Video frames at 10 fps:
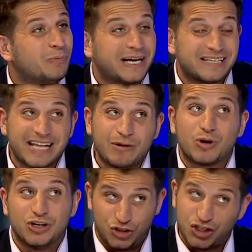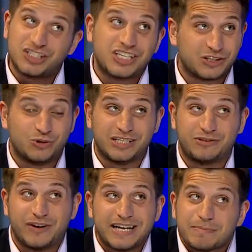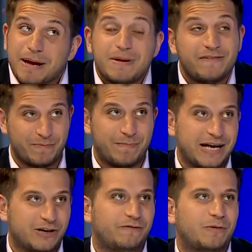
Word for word: because they were just as good as France, maybe even better